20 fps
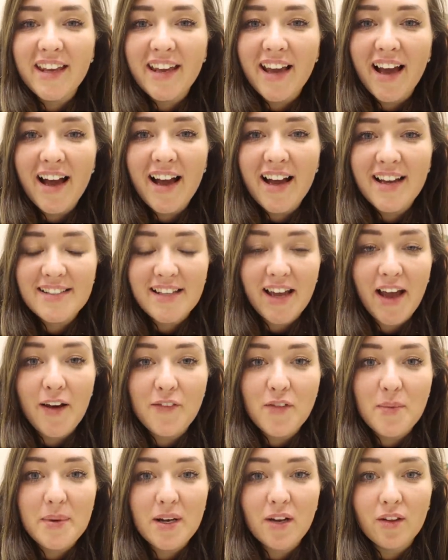Guys, I
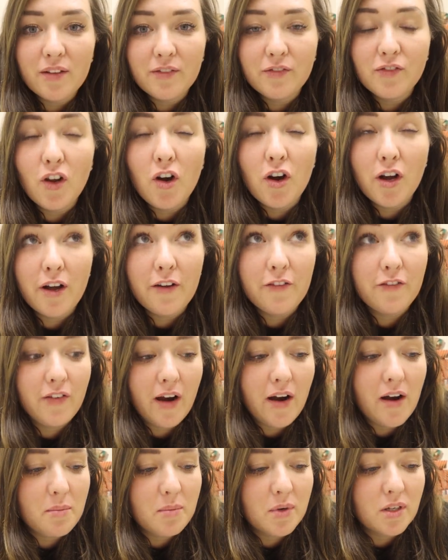haven't been on the vlog
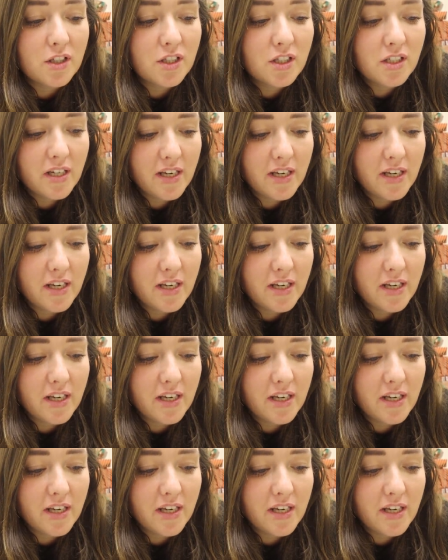very much